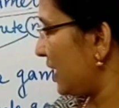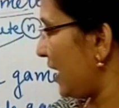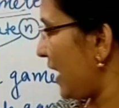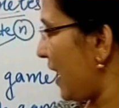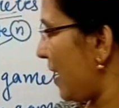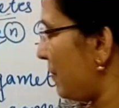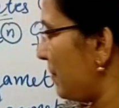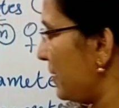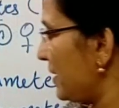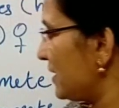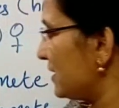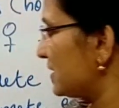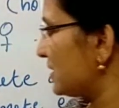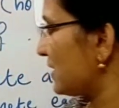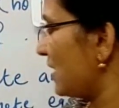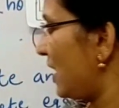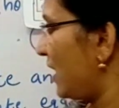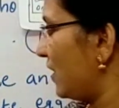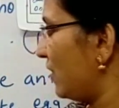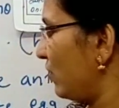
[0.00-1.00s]
gametes
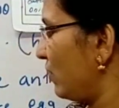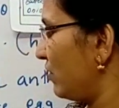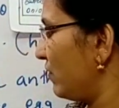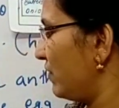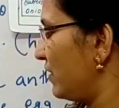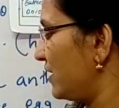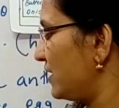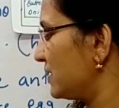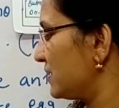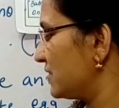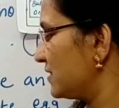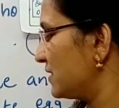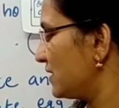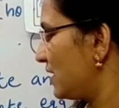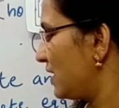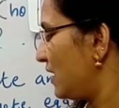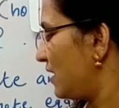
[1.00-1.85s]
are always